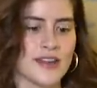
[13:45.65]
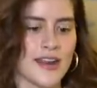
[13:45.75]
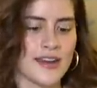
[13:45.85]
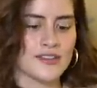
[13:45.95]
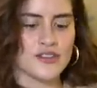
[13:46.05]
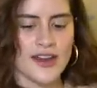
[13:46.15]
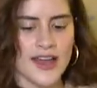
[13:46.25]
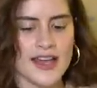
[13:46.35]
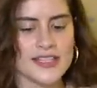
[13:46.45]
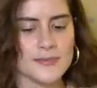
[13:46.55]
And, and I try
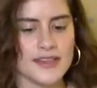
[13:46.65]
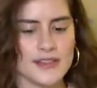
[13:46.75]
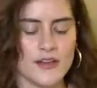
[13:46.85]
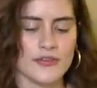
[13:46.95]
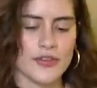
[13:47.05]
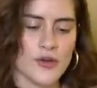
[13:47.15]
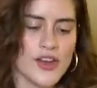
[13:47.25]
to ask myself the